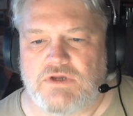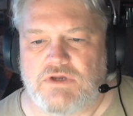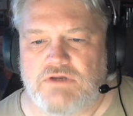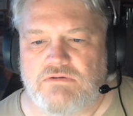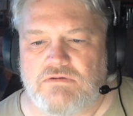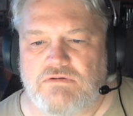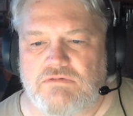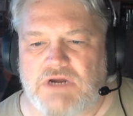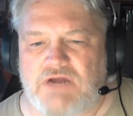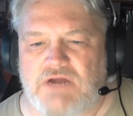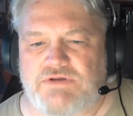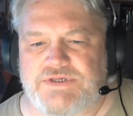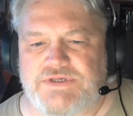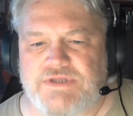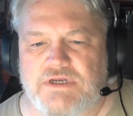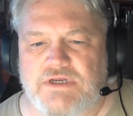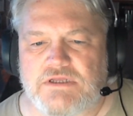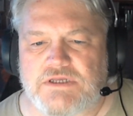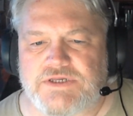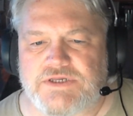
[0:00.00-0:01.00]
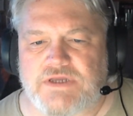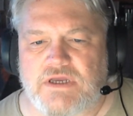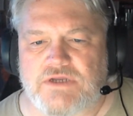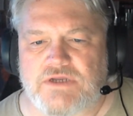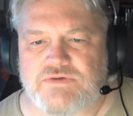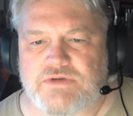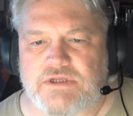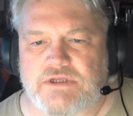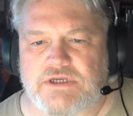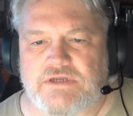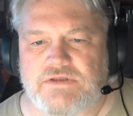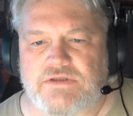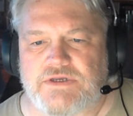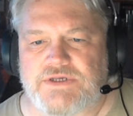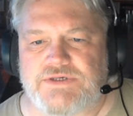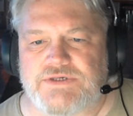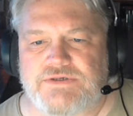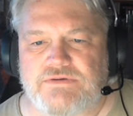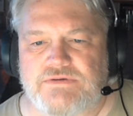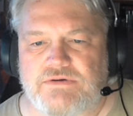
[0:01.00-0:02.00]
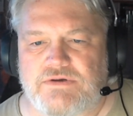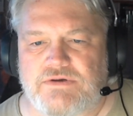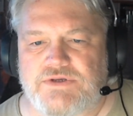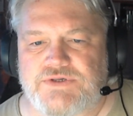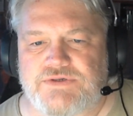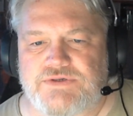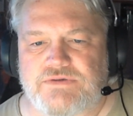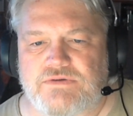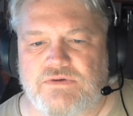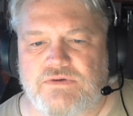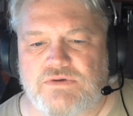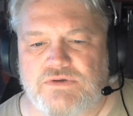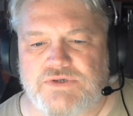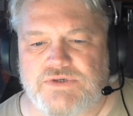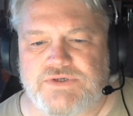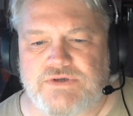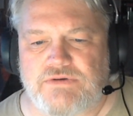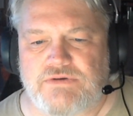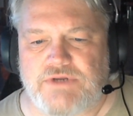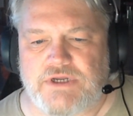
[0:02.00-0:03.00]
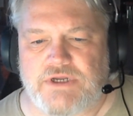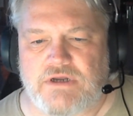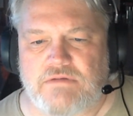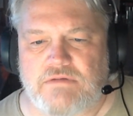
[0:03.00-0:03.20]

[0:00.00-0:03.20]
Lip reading: Wow, is Nicolas Cage really in this, or is Google screwing up?